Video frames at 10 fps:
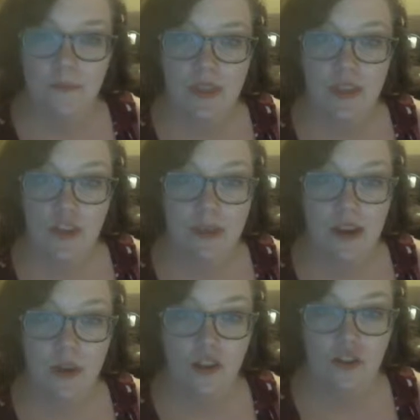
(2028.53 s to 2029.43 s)

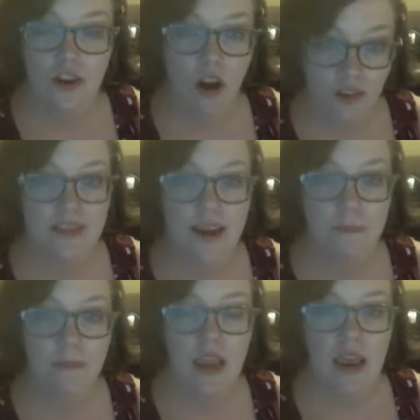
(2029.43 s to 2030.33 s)
manicure or
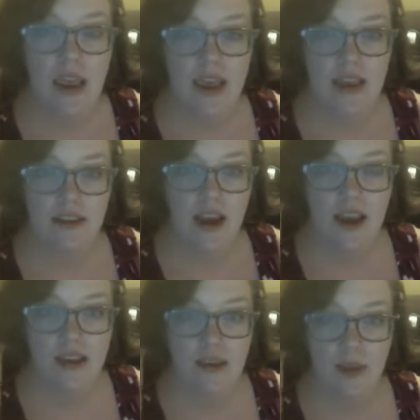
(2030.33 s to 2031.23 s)
pedicure
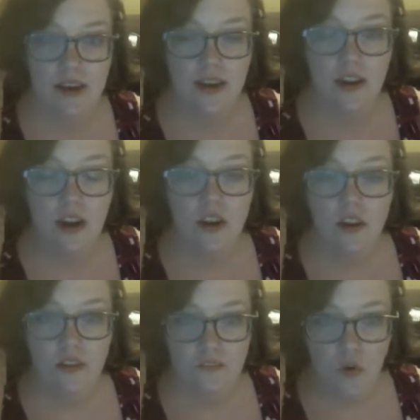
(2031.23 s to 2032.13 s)
into
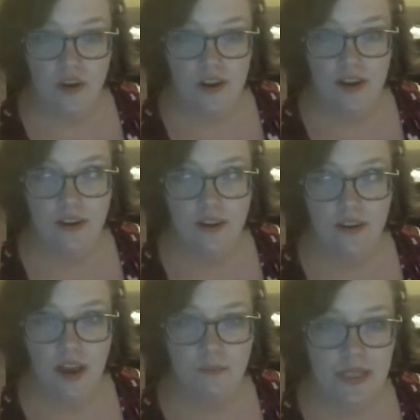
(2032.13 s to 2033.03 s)
a gel
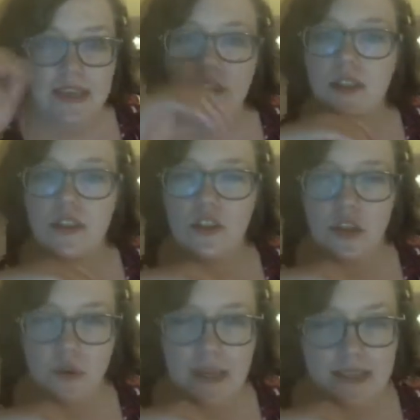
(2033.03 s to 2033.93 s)
polish,
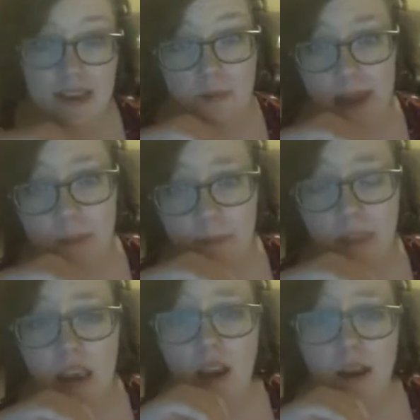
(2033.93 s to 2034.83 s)
which is
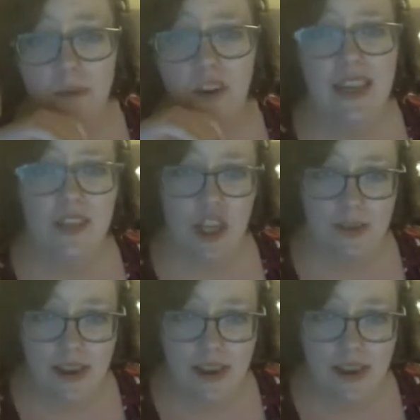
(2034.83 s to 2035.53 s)
fantastic